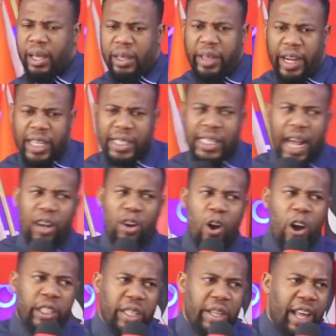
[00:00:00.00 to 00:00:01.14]
There is a
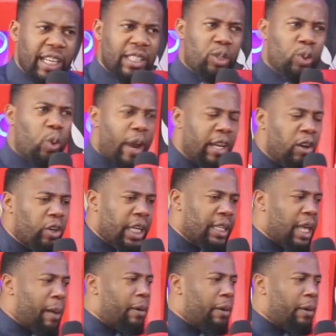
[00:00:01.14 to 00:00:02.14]
lot that is going on in the